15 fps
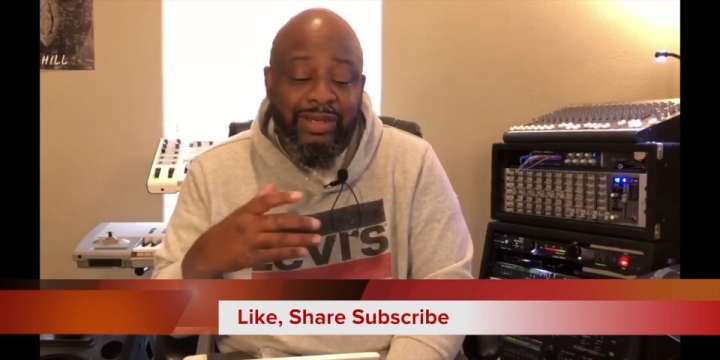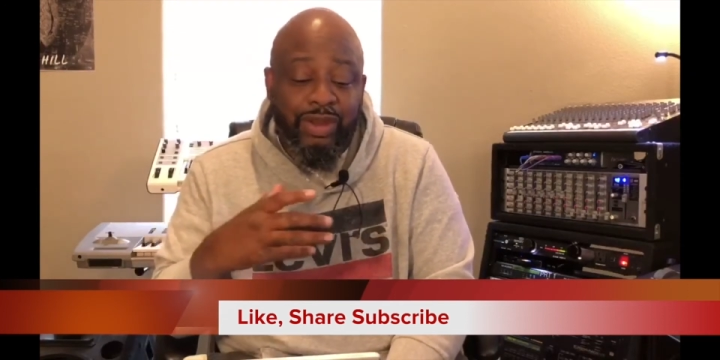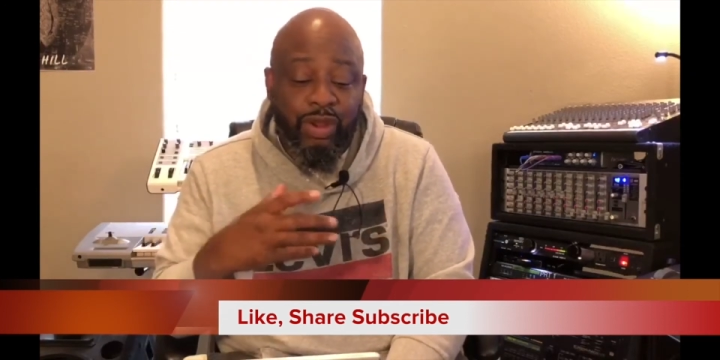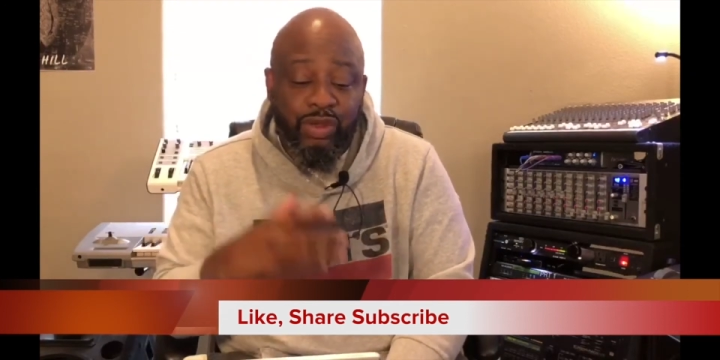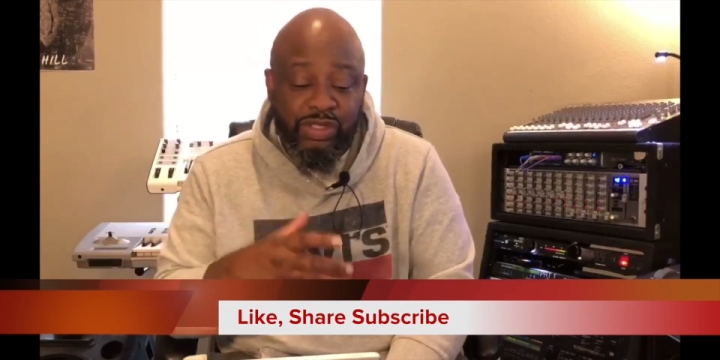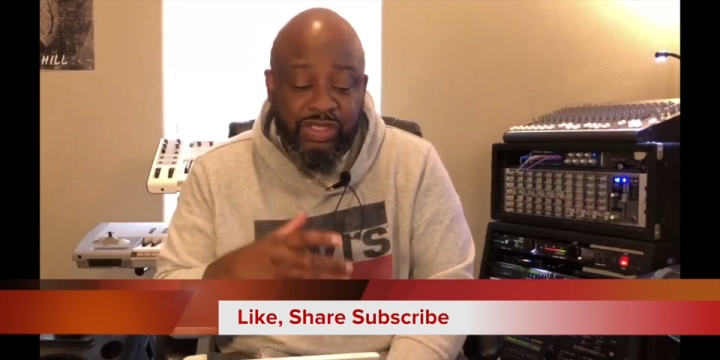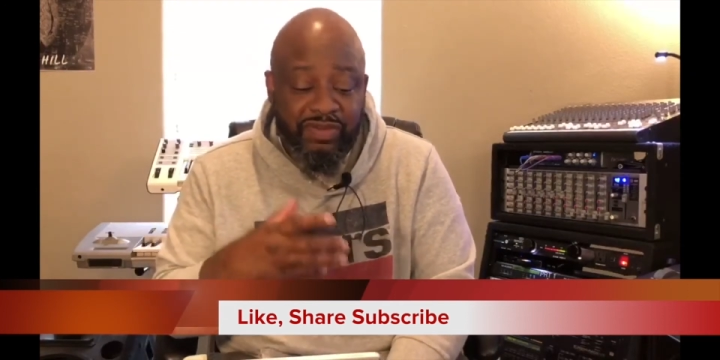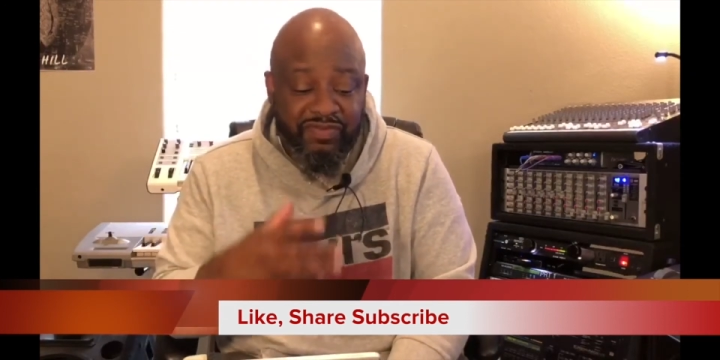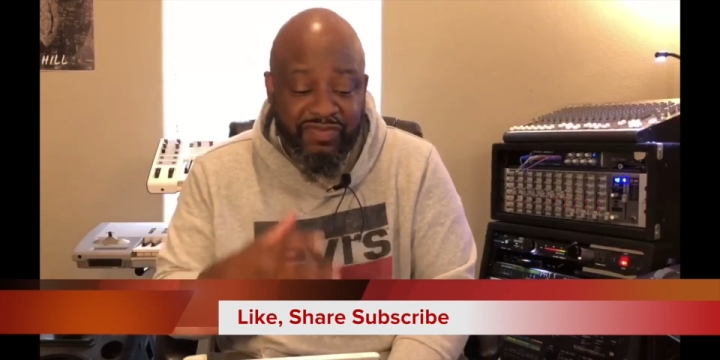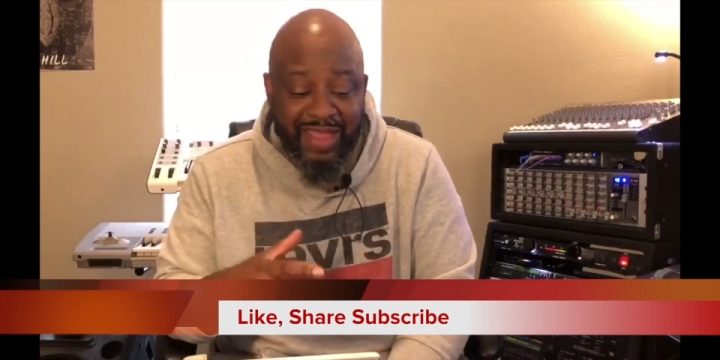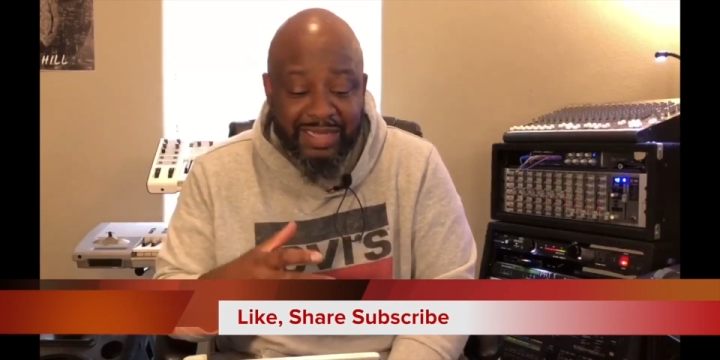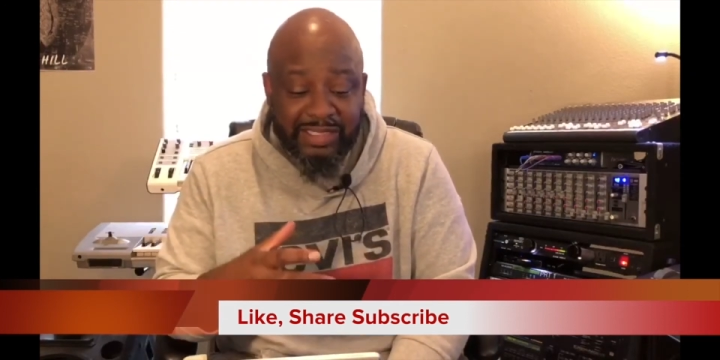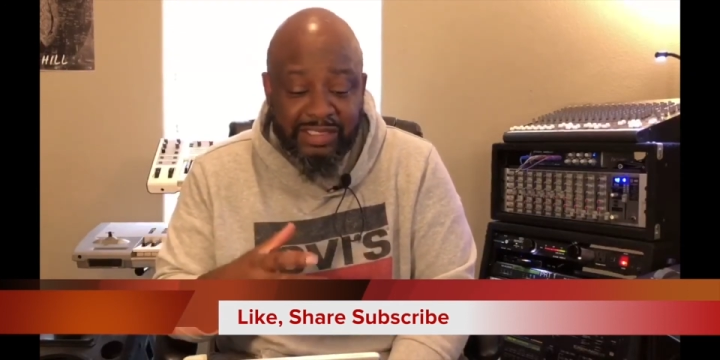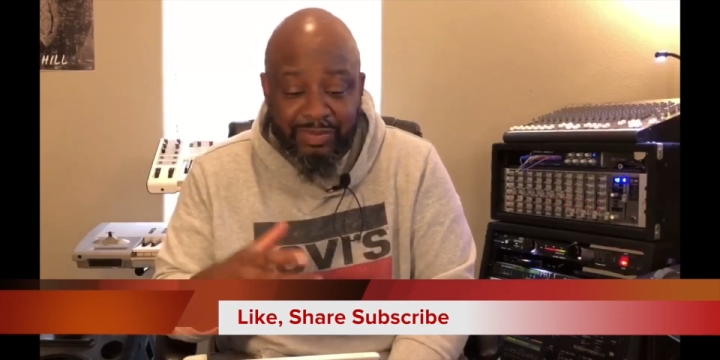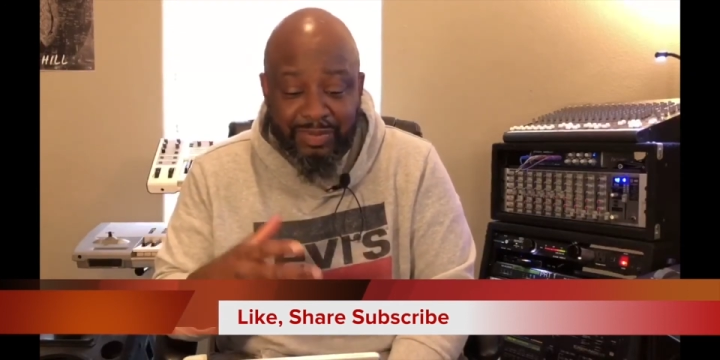those
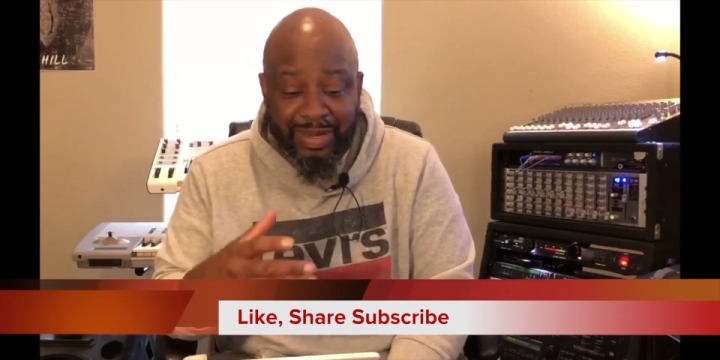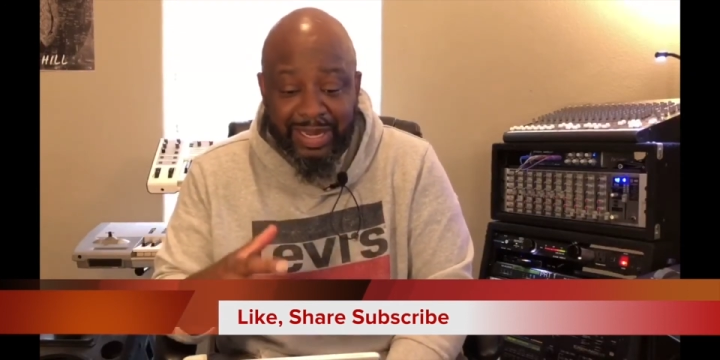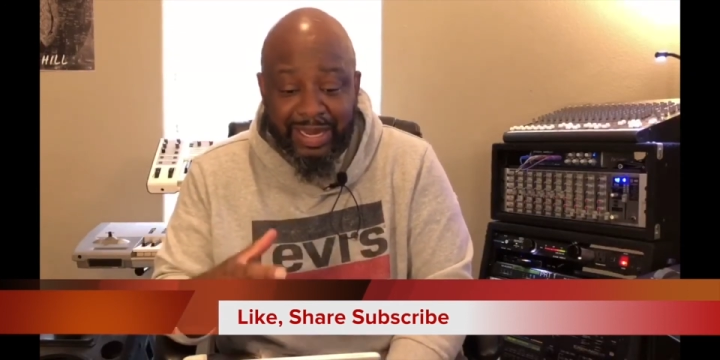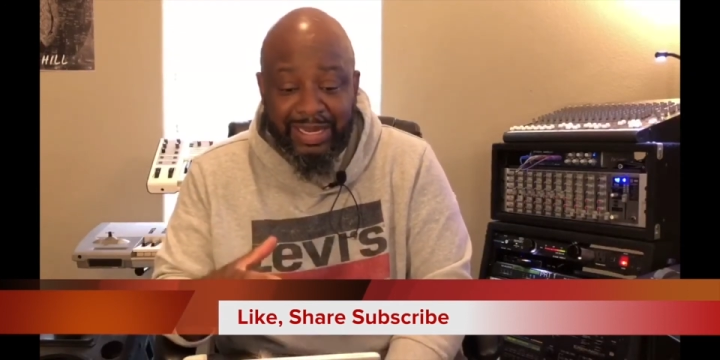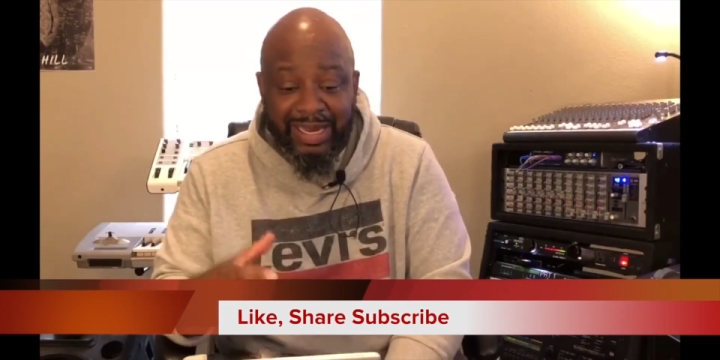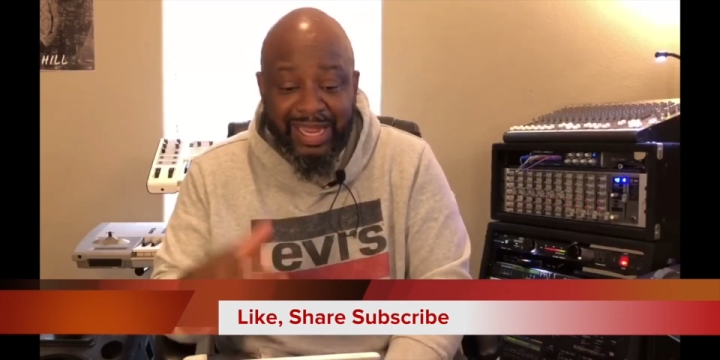effects mean,